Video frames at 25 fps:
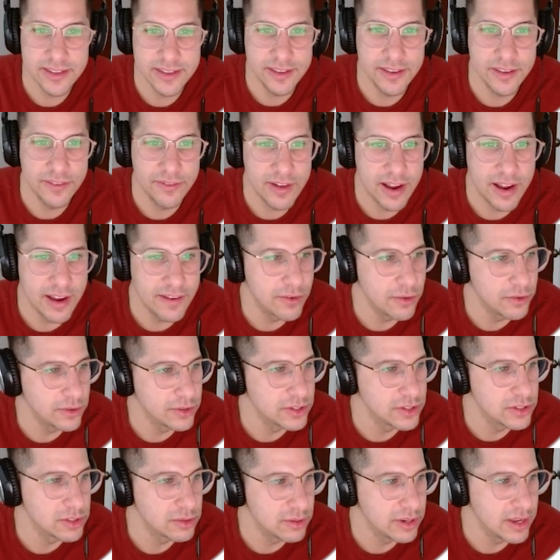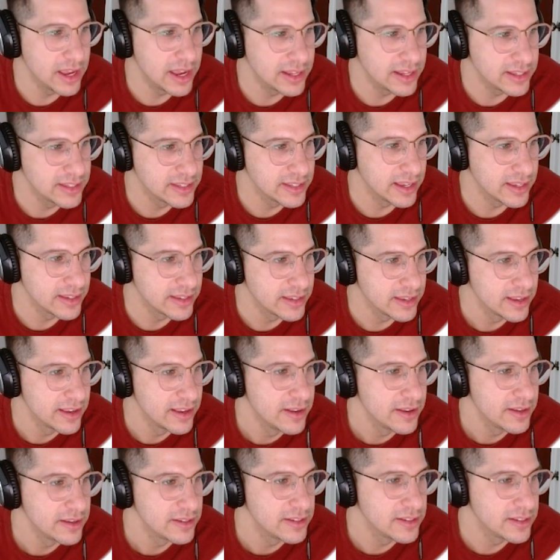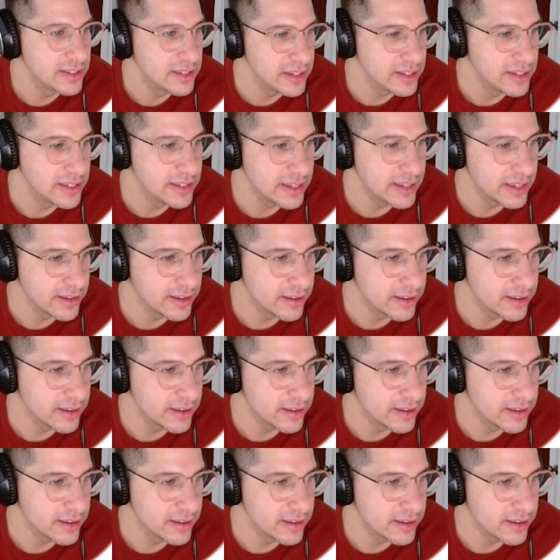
the vive focus 3 headset sees